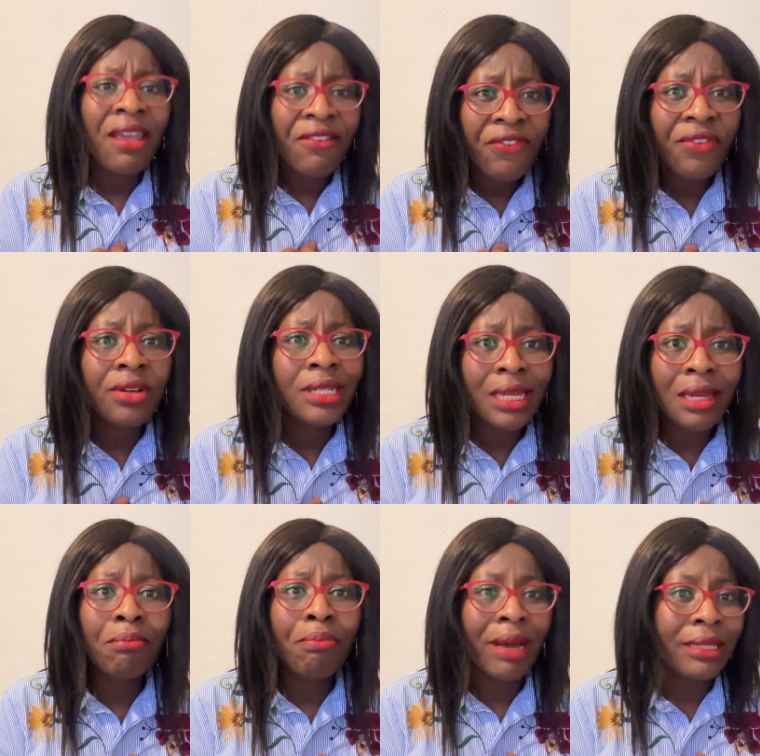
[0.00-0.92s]
field
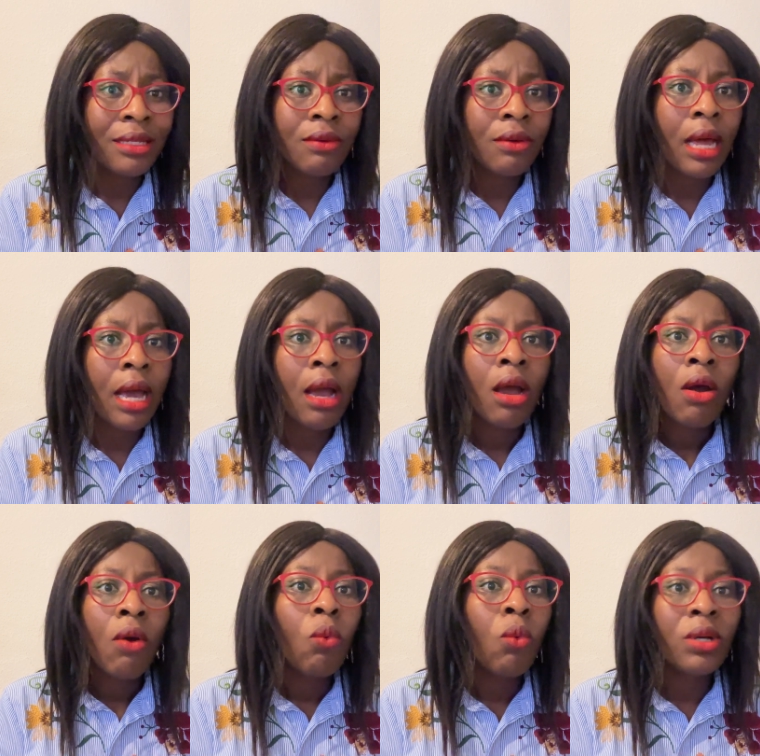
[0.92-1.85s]
in particular
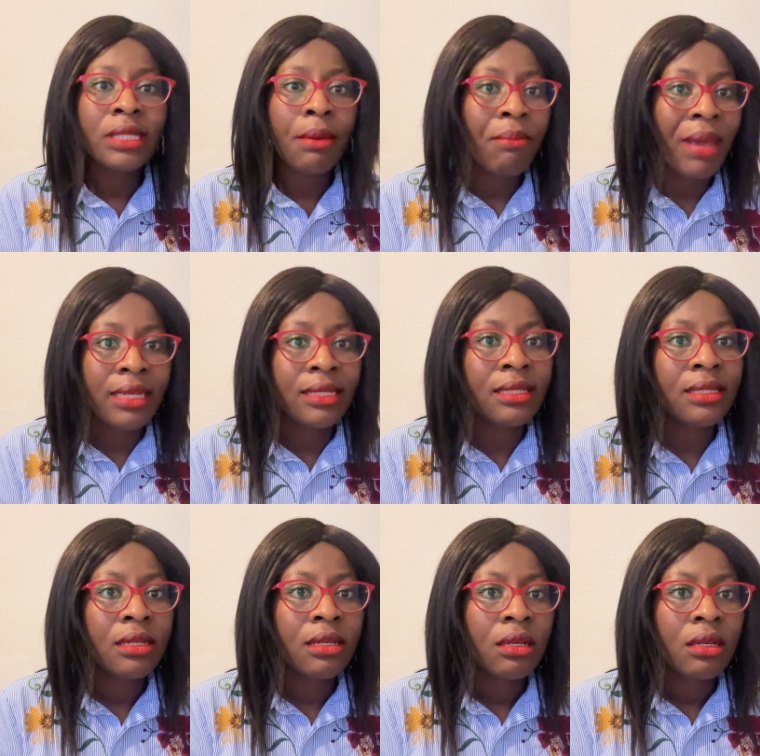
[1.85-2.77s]
was a mess.